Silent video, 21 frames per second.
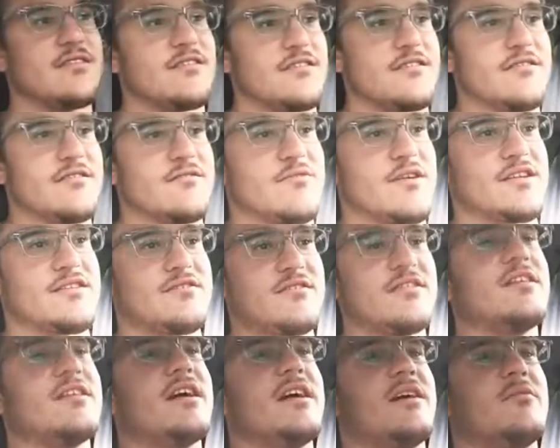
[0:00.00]
What?
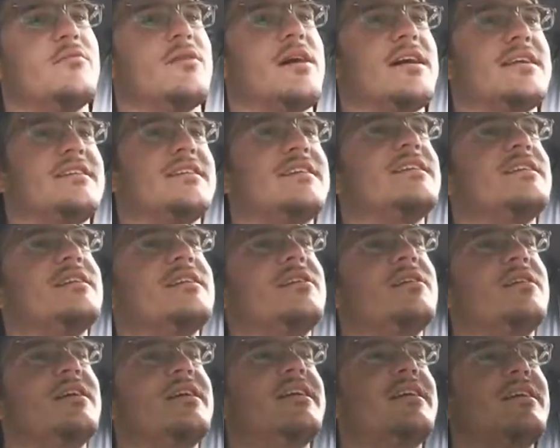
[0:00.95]
What?
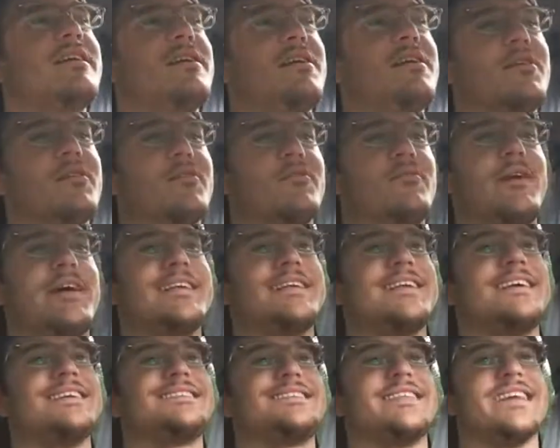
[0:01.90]
What
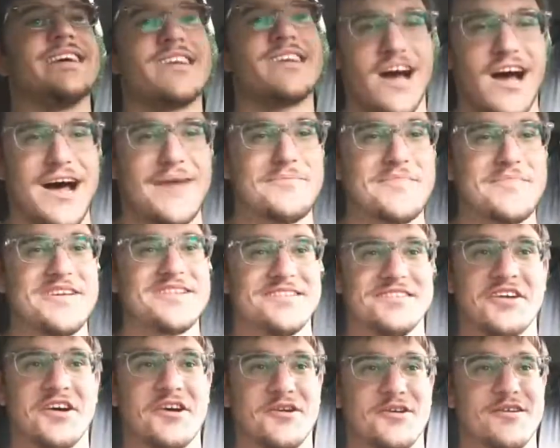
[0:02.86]
is the common
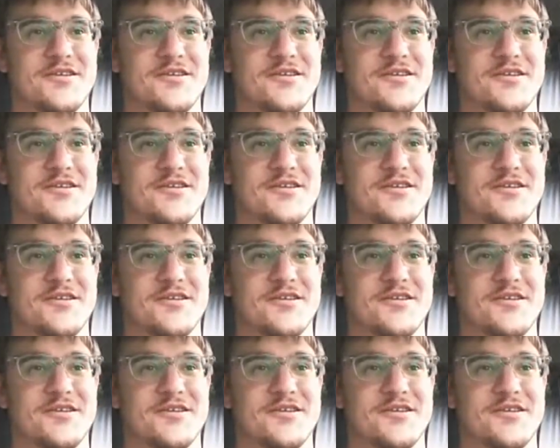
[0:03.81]
term